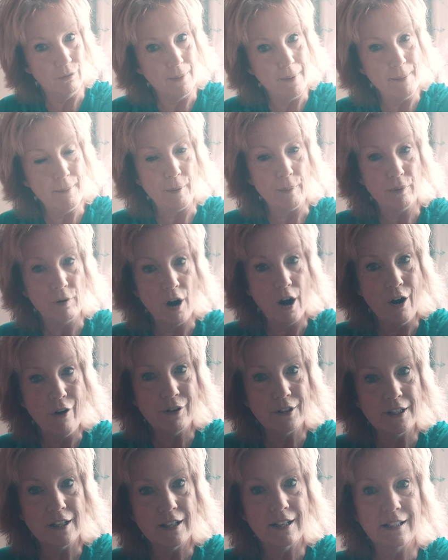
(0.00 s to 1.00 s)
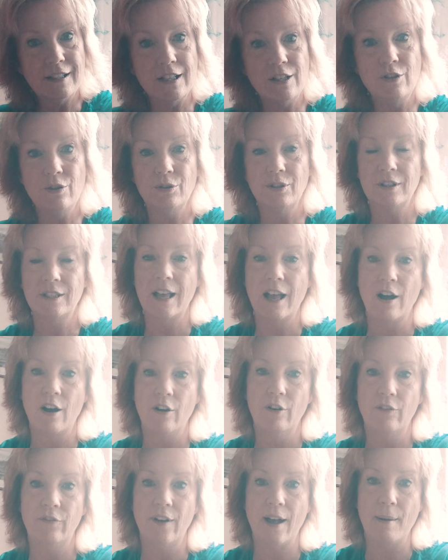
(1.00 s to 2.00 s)
remember, prioritizing
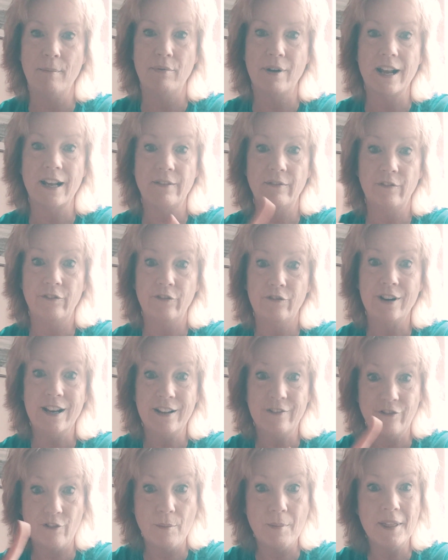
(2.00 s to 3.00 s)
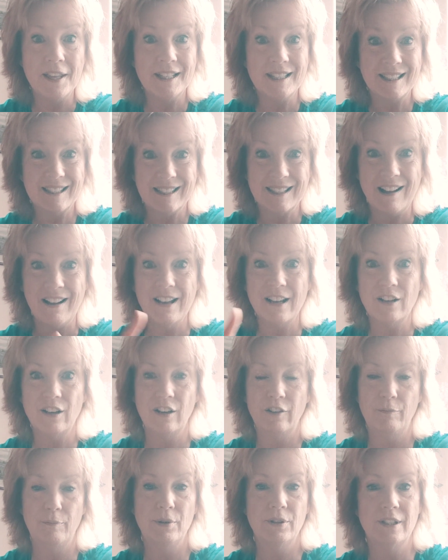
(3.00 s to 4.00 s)
yourself and breaking free from this
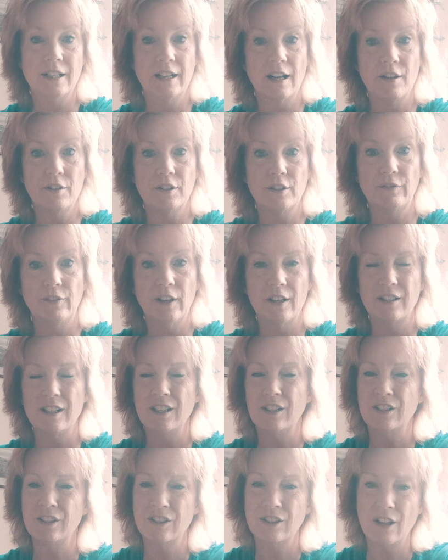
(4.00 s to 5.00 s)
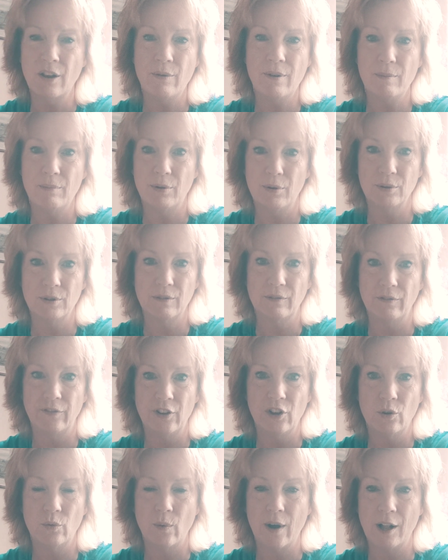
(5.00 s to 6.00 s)
cycle of putting others first is so important for
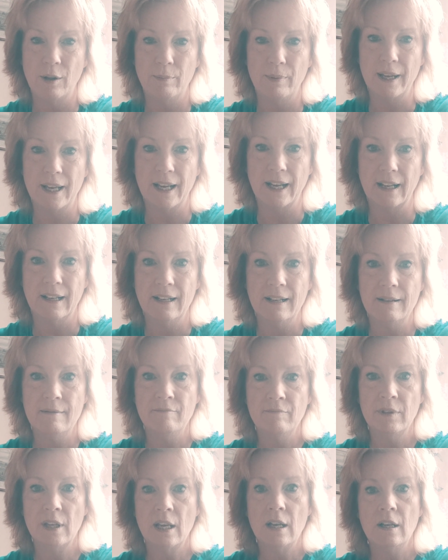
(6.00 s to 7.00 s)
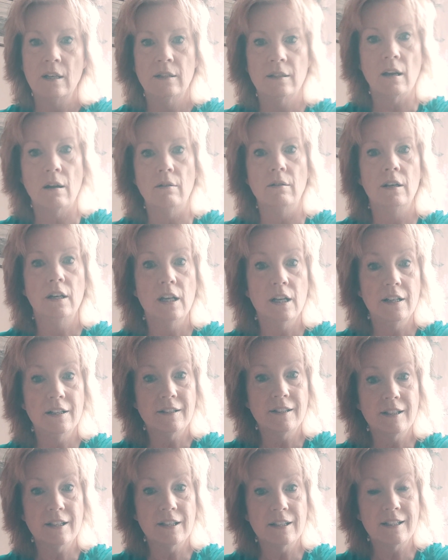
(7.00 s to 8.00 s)
your well-being. So
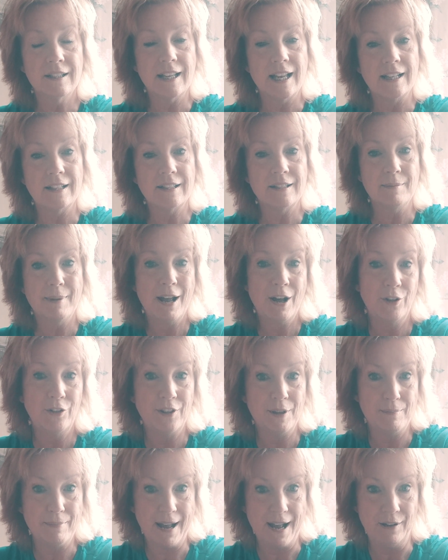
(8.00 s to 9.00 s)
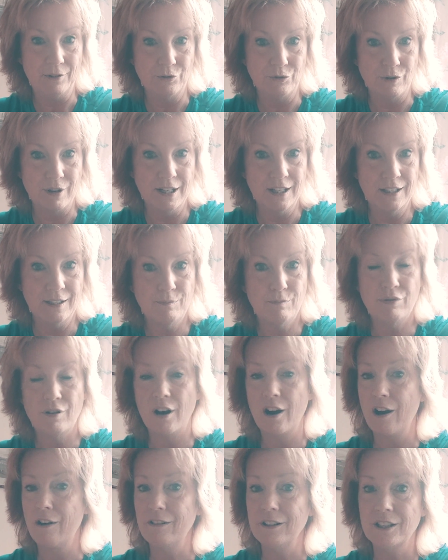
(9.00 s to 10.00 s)
learn to set some healthy boundaries,
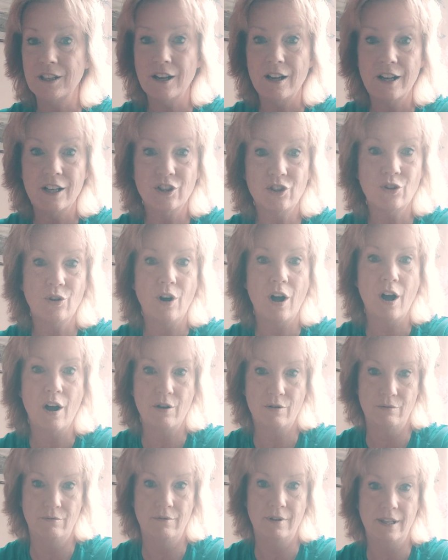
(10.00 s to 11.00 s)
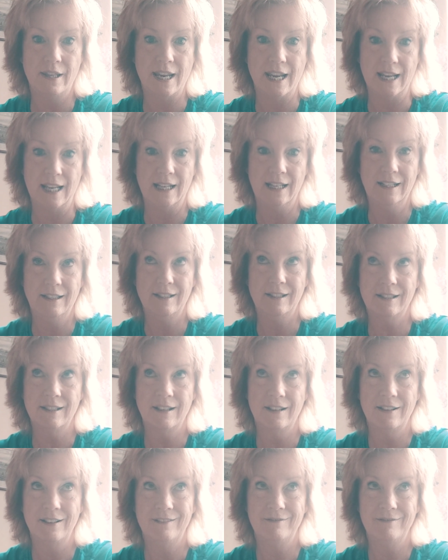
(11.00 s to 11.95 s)
prioritize your own needs,